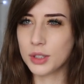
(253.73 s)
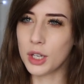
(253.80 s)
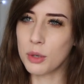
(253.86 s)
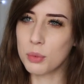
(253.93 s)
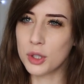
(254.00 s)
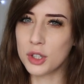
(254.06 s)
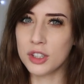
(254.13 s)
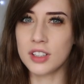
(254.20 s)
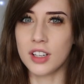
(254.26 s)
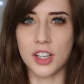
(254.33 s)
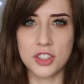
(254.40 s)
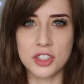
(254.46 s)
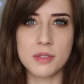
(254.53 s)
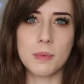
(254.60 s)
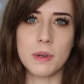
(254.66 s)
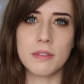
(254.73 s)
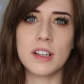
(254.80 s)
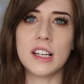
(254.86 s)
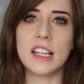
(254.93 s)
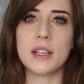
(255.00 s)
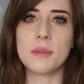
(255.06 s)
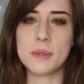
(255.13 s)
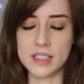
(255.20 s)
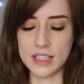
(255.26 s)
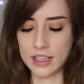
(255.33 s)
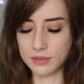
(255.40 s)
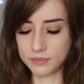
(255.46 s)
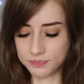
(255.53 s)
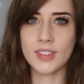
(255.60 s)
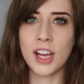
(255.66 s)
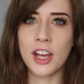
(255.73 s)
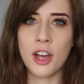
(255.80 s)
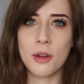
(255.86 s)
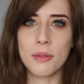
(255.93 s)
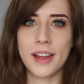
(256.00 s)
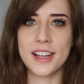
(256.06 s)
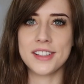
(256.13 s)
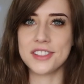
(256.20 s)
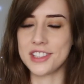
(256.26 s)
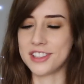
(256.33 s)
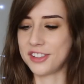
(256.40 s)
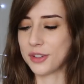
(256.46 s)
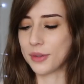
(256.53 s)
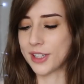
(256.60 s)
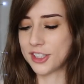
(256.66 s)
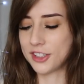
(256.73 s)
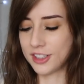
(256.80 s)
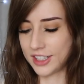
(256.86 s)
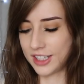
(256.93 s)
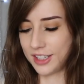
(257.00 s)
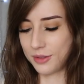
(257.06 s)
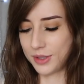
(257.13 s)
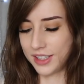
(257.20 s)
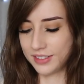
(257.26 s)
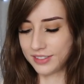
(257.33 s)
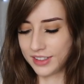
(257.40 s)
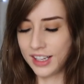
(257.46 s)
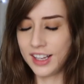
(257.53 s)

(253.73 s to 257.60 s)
I'd just be really upset. I hope that answers your question anyway.